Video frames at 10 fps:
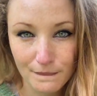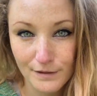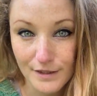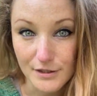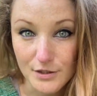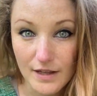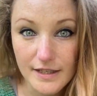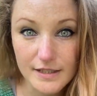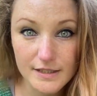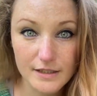Yeah, so that
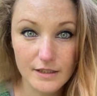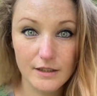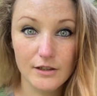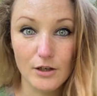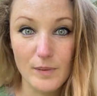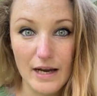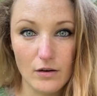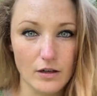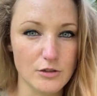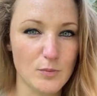is going to be our
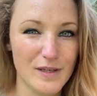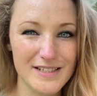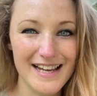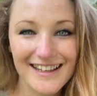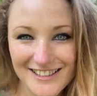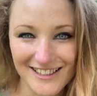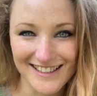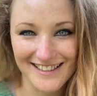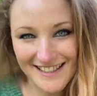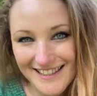lunch, but it's
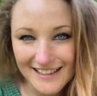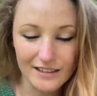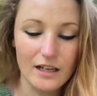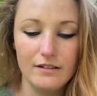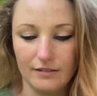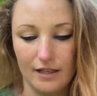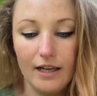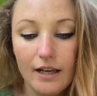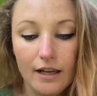actually still only